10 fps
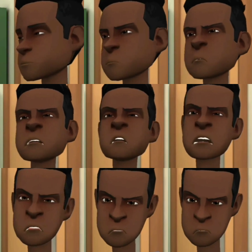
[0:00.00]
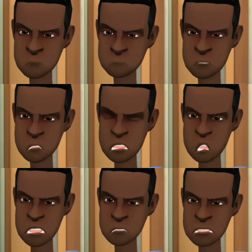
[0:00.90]
Great! Now we
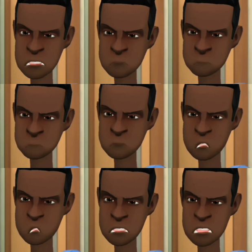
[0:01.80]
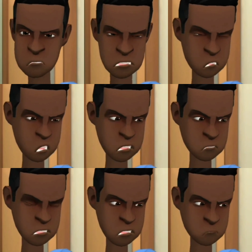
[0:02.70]
lost Spencer. And I'm gonna see I'm gonna
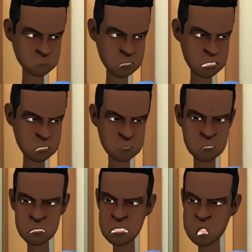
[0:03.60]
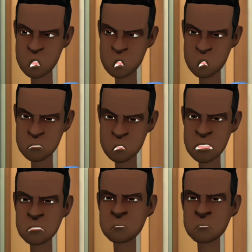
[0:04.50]
ask Miss Hanbury if we can get one more person.